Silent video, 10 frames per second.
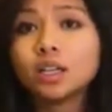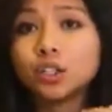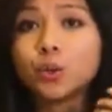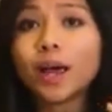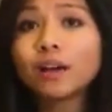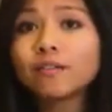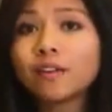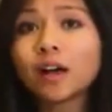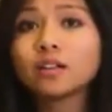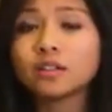To add a
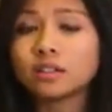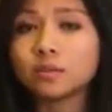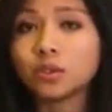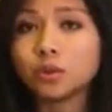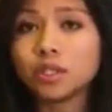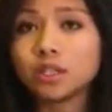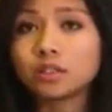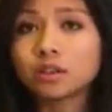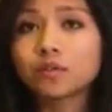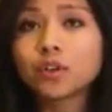file system to a
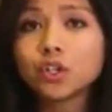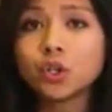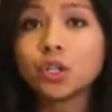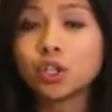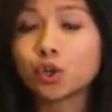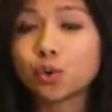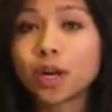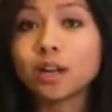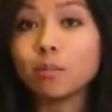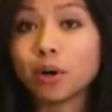disk, first you need to
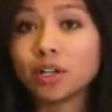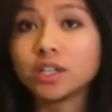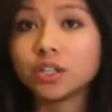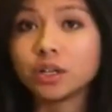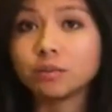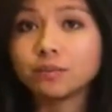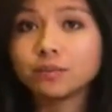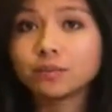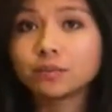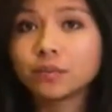create a partition.
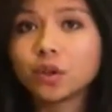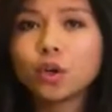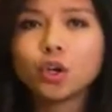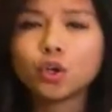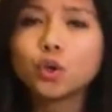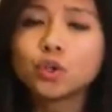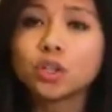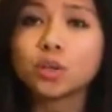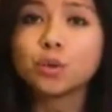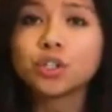
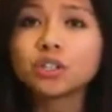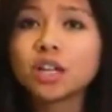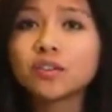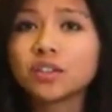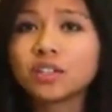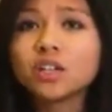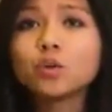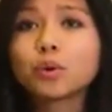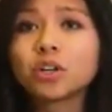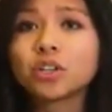Usually, we just have a single
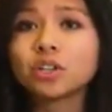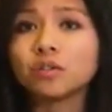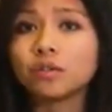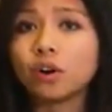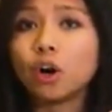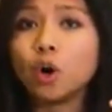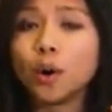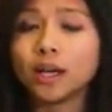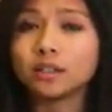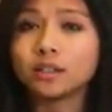partition for our
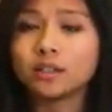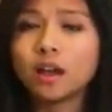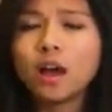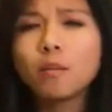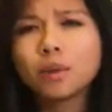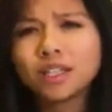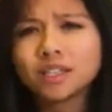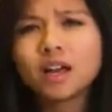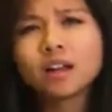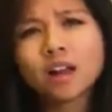OS, but it's
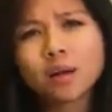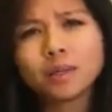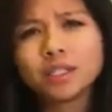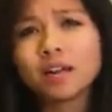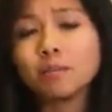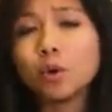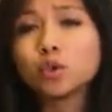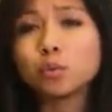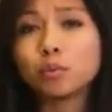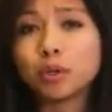not uncommon to have
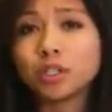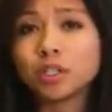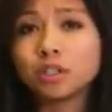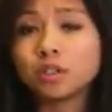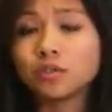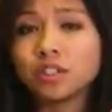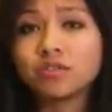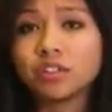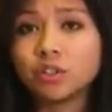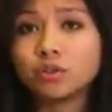multiple partitions for
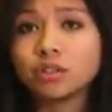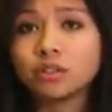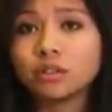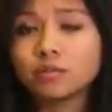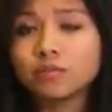different uses.